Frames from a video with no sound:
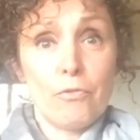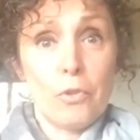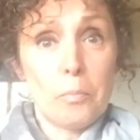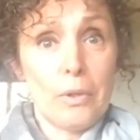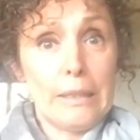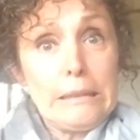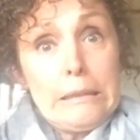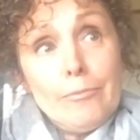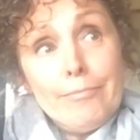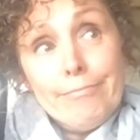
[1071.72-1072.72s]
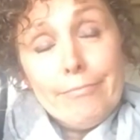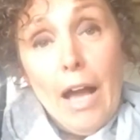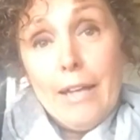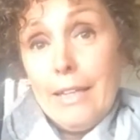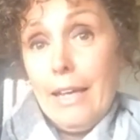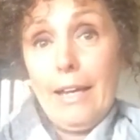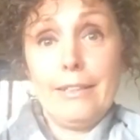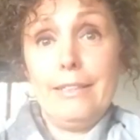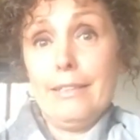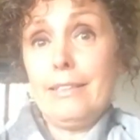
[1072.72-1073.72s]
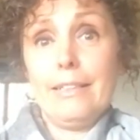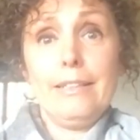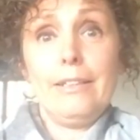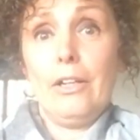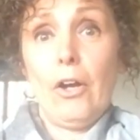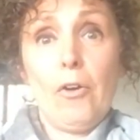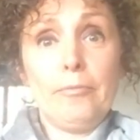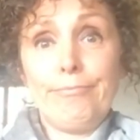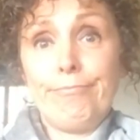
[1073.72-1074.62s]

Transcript: footprint, I can't diss it, you know?